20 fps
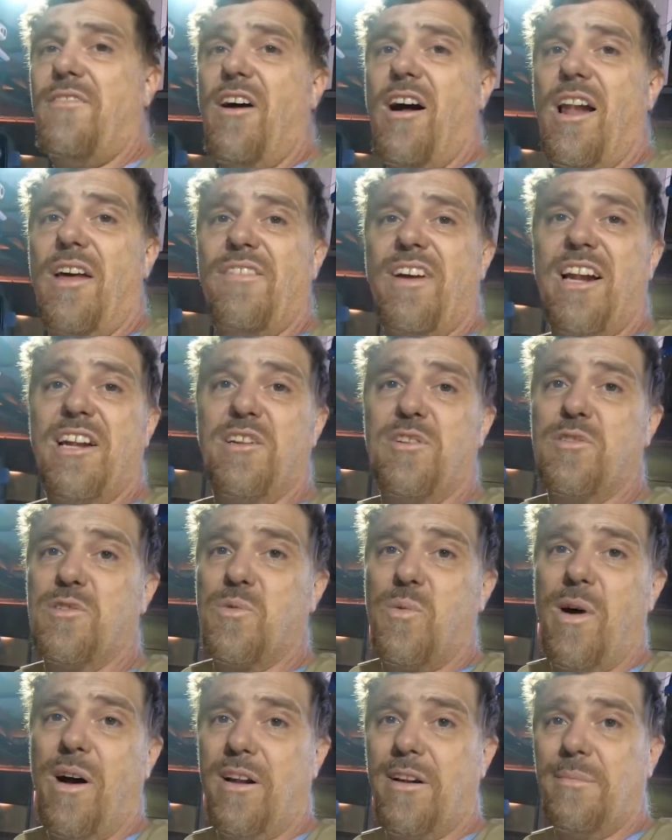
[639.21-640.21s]
All I've got to do is
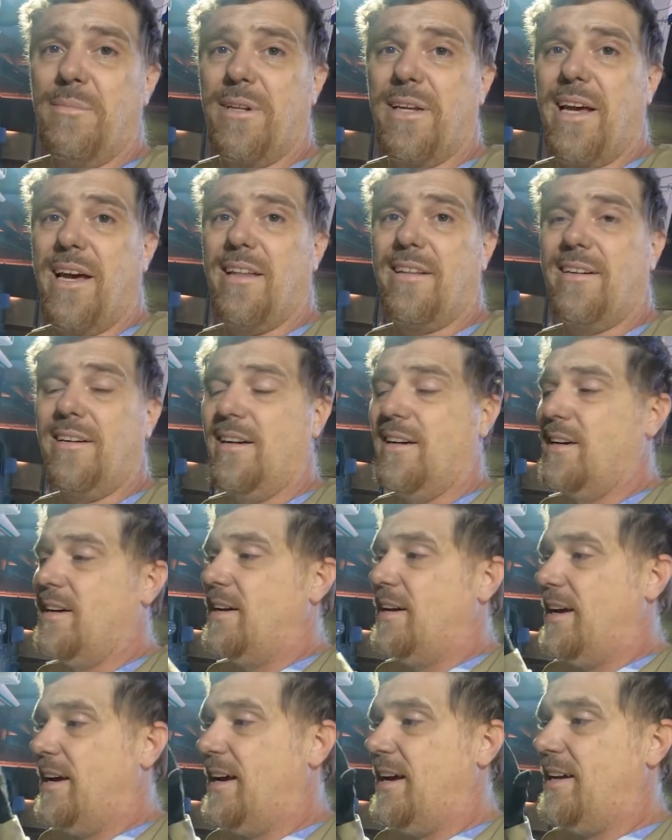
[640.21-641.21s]
weld them together,
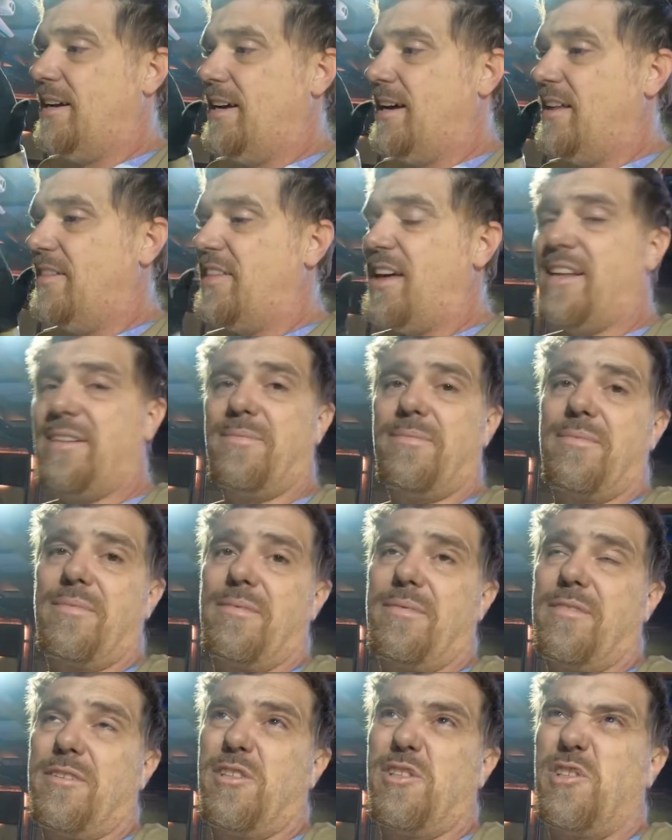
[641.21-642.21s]
and that
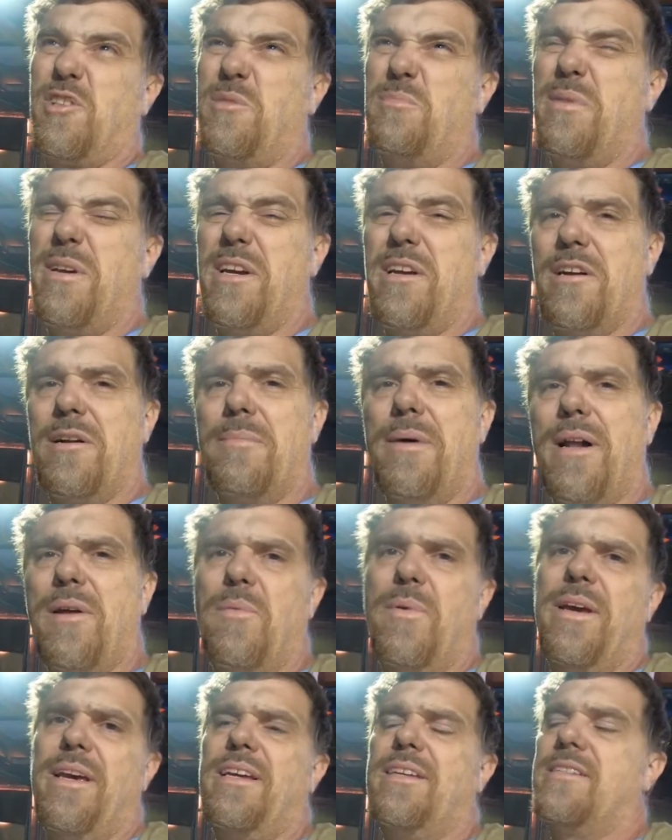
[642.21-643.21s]
should be here in about
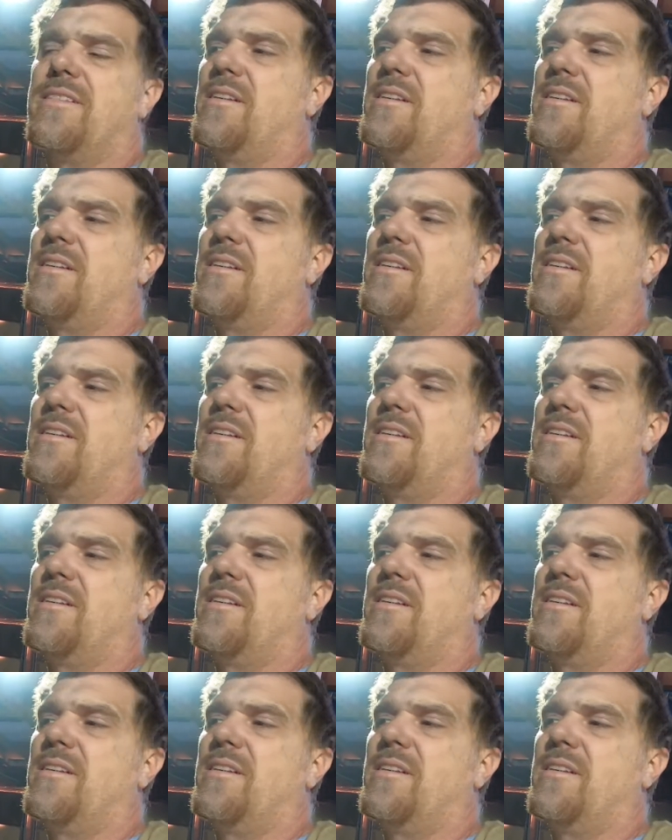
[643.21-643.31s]
a week.